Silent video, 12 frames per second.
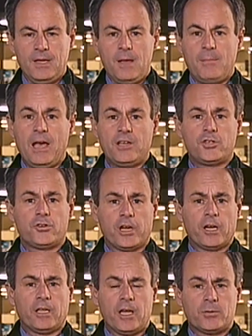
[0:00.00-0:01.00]
Passenger
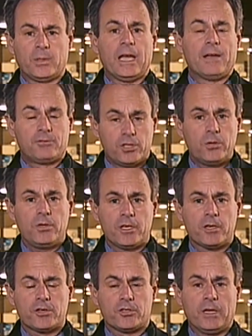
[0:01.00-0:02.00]
airlines will have two
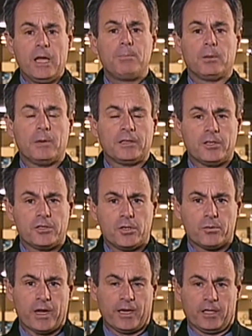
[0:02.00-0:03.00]
years to implement these
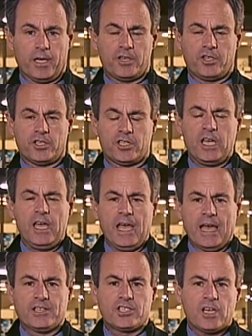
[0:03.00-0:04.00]
new regulations.
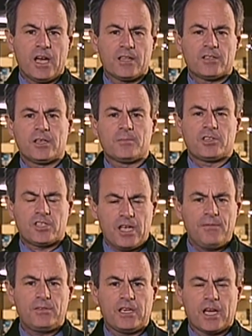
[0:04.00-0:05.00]
And Scott, some
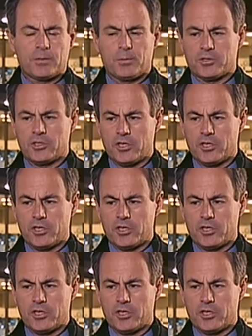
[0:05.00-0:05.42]
safety experts are